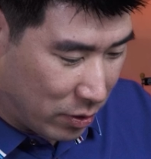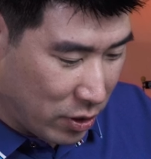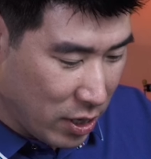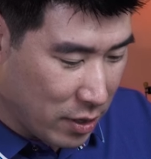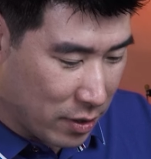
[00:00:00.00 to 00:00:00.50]

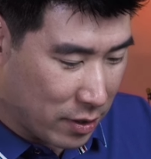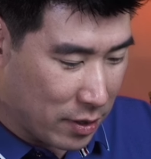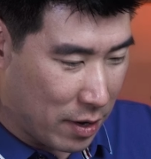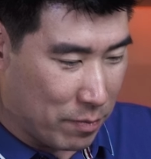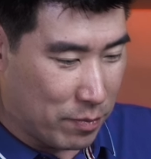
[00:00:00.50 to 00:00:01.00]

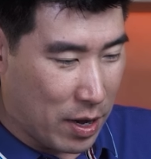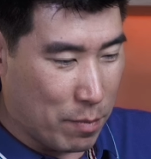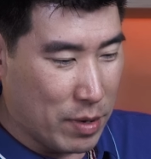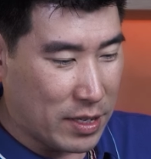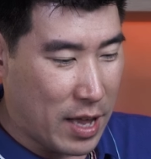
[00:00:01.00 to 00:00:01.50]
Jesus, I've
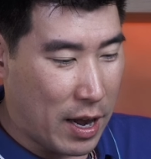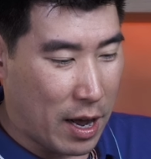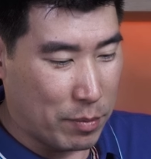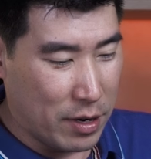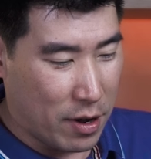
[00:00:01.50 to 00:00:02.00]
kind of messed that
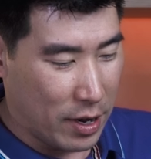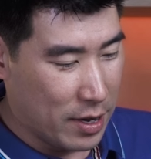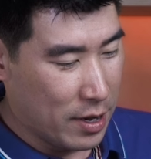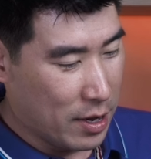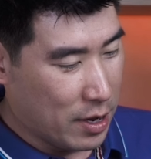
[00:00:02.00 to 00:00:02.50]
up, didn't I?
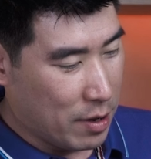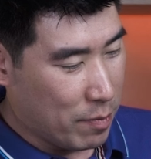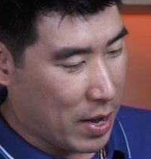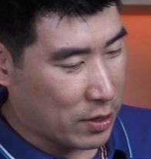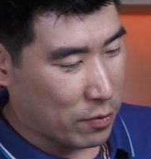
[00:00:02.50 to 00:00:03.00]

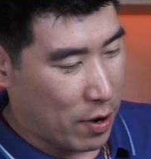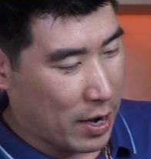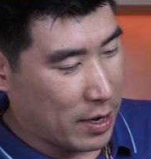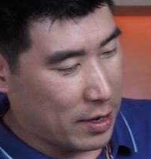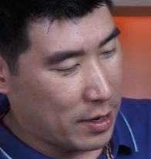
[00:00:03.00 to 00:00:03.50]
That's all
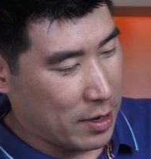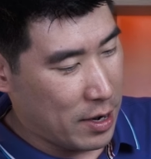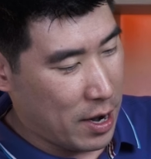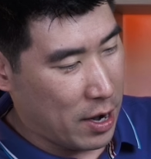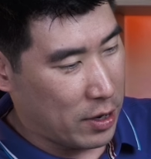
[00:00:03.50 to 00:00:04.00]
right.
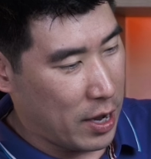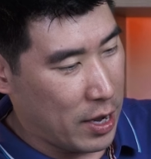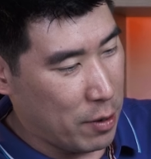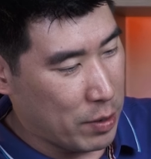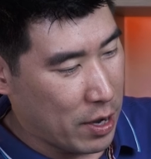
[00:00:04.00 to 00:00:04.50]
Okay,
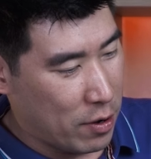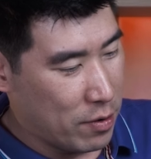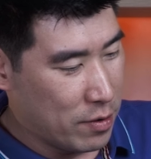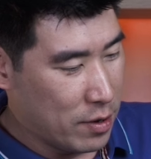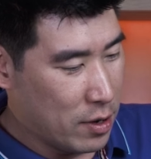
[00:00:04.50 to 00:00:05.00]
here we go.
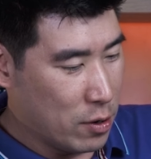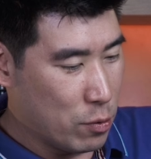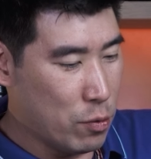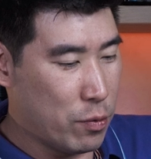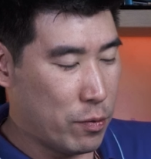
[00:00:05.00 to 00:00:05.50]

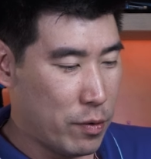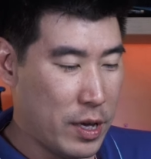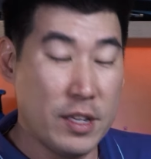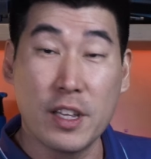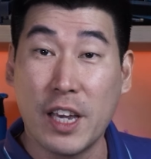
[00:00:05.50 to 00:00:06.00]
Oof,
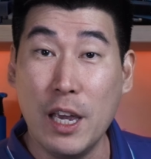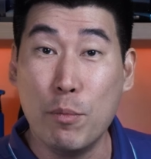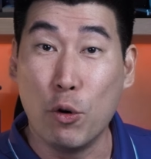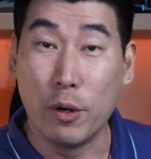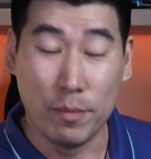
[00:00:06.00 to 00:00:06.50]
here's the
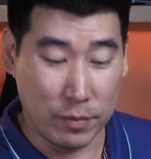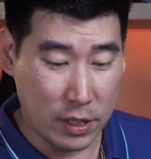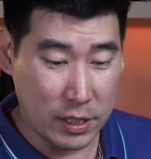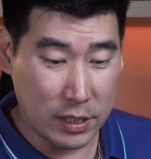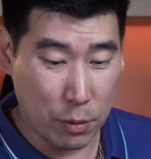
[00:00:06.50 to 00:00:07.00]
keyboard.
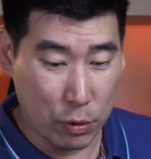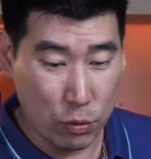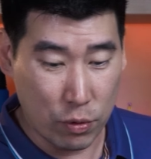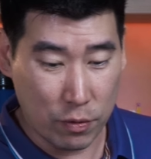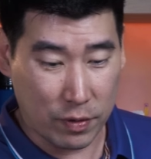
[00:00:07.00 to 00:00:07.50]
This is the
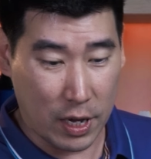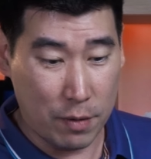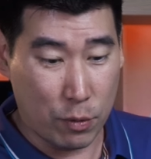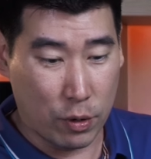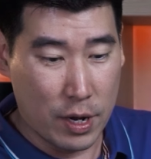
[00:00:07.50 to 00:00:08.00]
Bluetooth
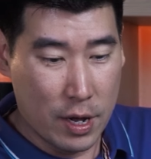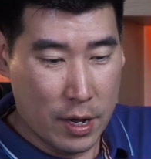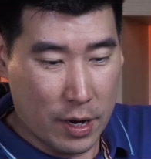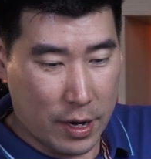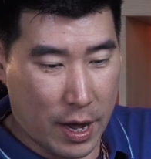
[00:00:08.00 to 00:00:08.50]
keyboard.
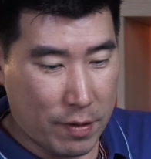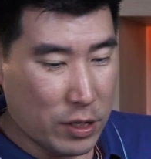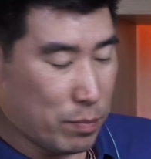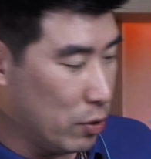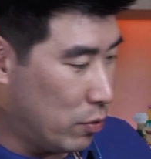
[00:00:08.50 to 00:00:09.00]
Now
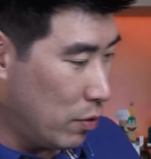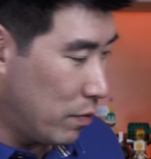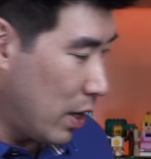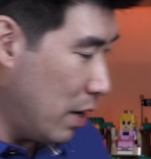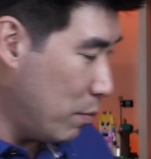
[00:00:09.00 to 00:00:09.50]
this
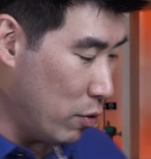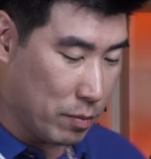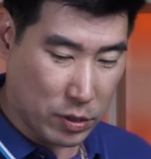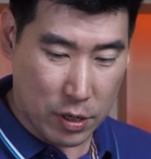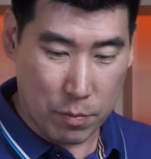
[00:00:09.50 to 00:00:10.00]
Bluetooth
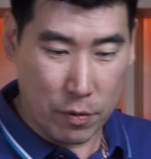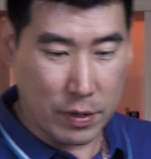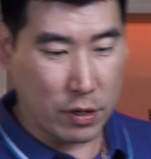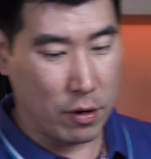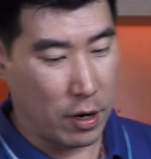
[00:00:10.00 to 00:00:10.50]
keyboard, I'm just going to
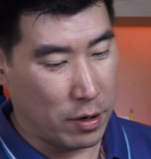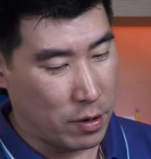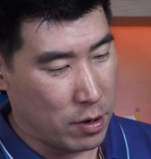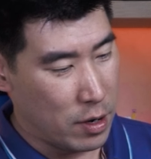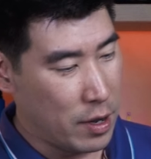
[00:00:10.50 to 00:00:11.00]
move this one.
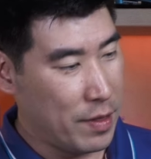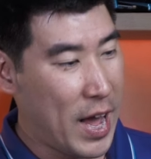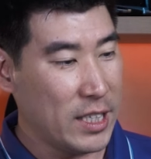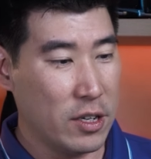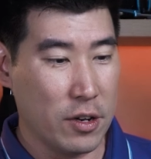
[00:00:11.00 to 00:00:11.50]

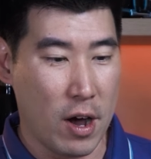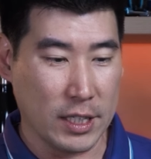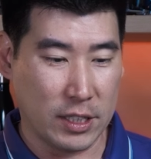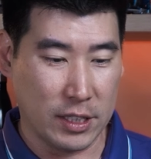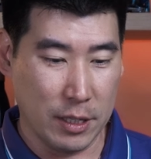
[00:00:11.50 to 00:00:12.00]
That's a
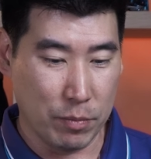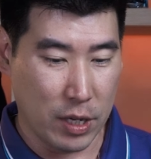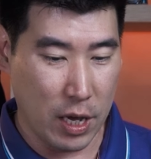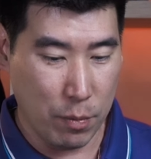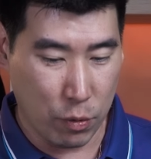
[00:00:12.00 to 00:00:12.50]
nice slim
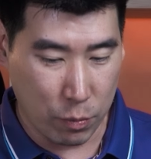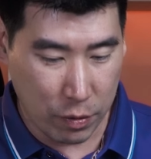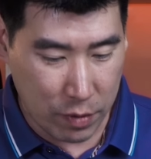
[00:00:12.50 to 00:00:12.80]
keyboard.